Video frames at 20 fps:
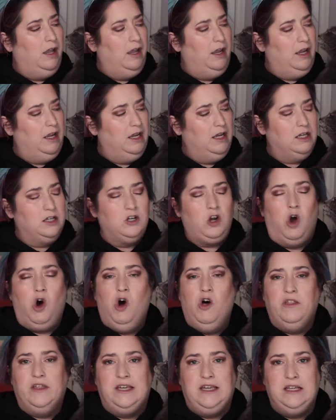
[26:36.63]
And
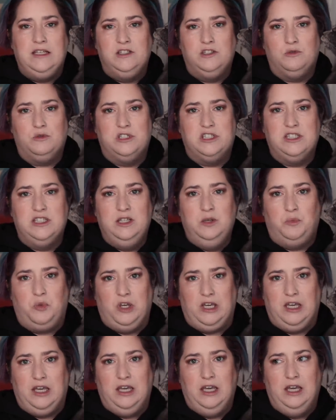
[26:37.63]
all the kittens were
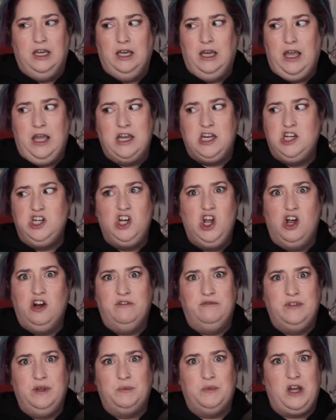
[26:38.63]
sleeping, and none
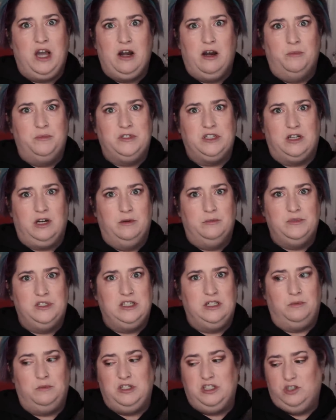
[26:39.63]
of them got up to come
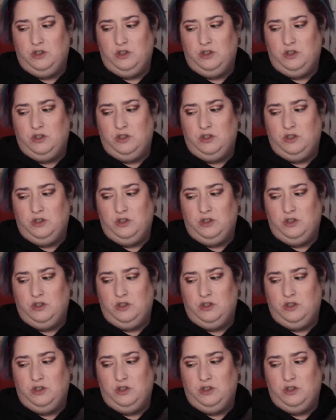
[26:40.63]
see me.